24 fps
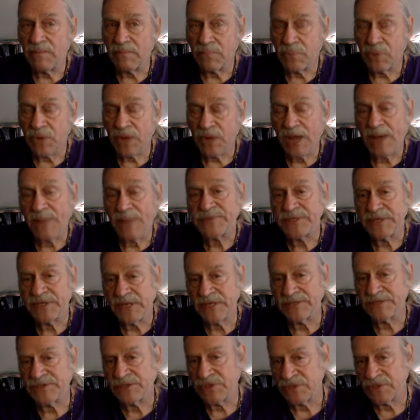Perhaps it
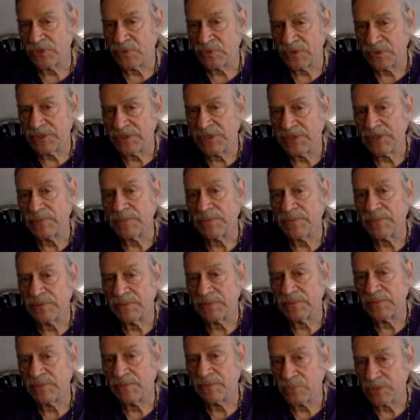has to do with deep
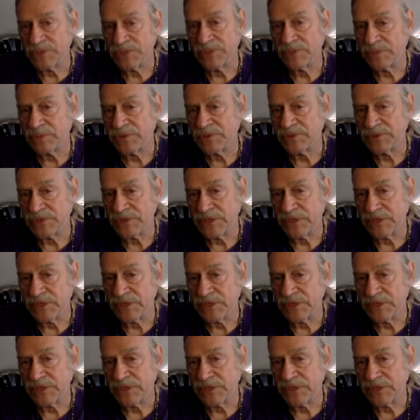principles.